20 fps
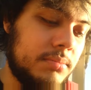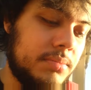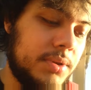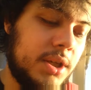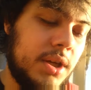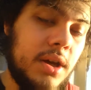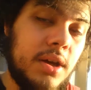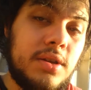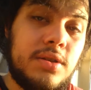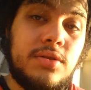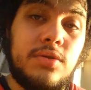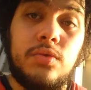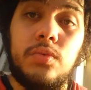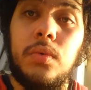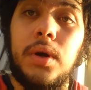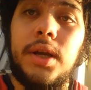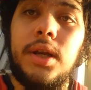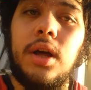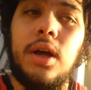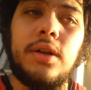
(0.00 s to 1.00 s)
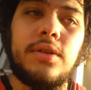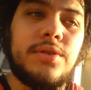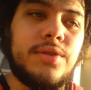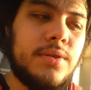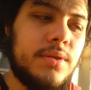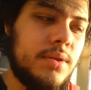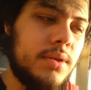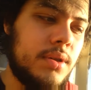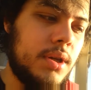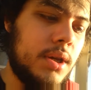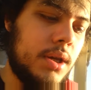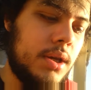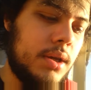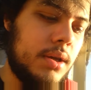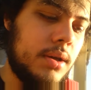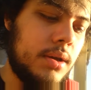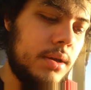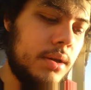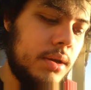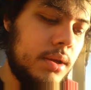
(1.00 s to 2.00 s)
because why not?"
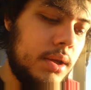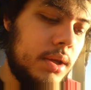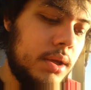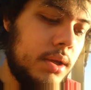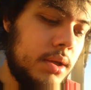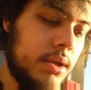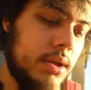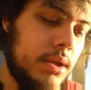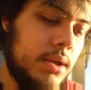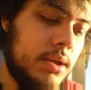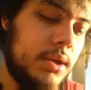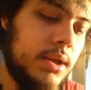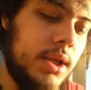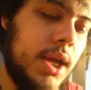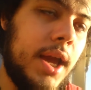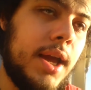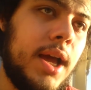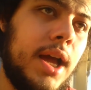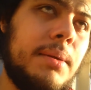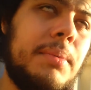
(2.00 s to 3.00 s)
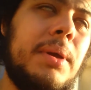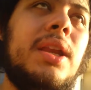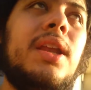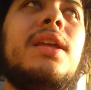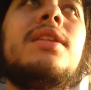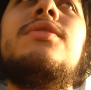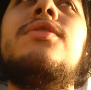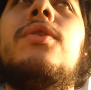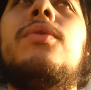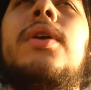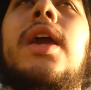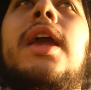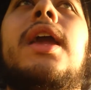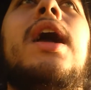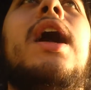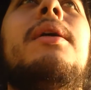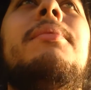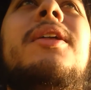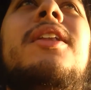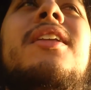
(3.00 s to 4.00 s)
Uh, yeah, I mean it's okay.
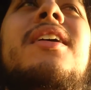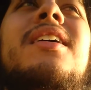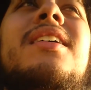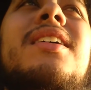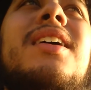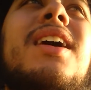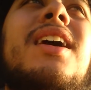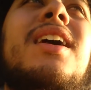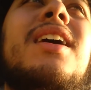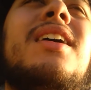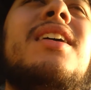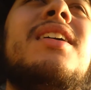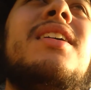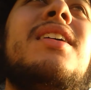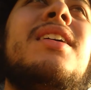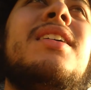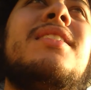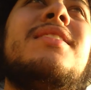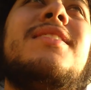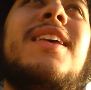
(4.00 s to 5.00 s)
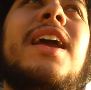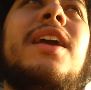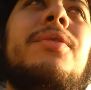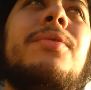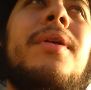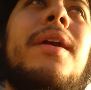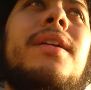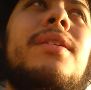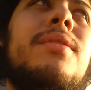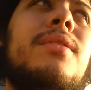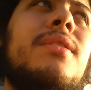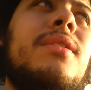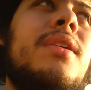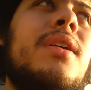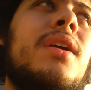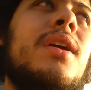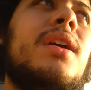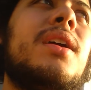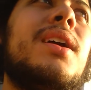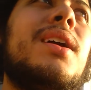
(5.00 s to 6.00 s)
I mean uh, Zack Ryder,
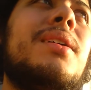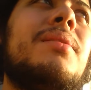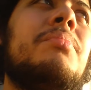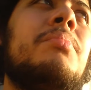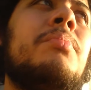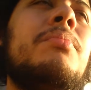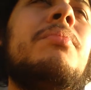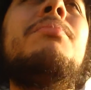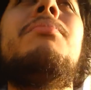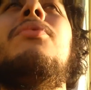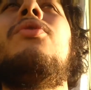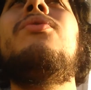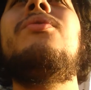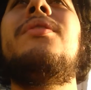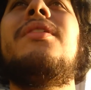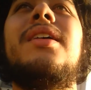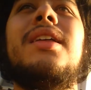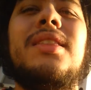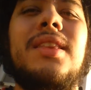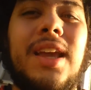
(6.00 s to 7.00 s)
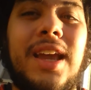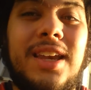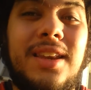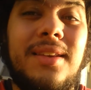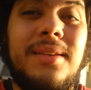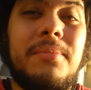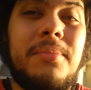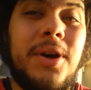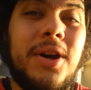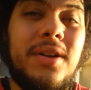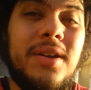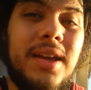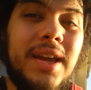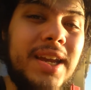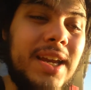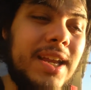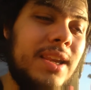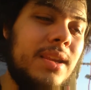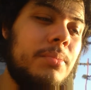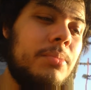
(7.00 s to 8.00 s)
more than
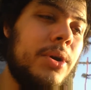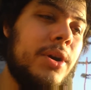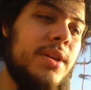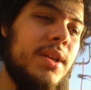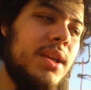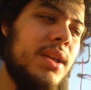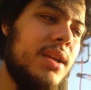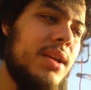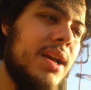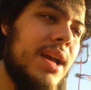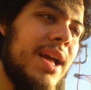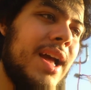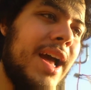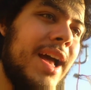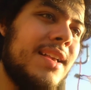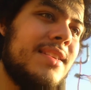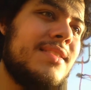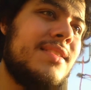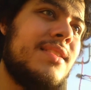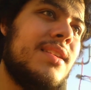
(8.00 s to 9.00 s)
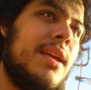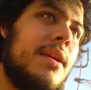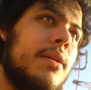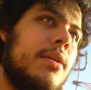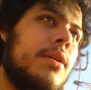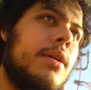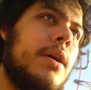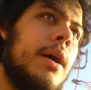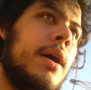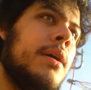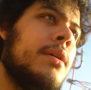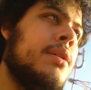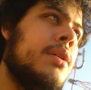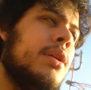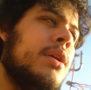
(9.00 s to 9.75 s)
anybody, has uh,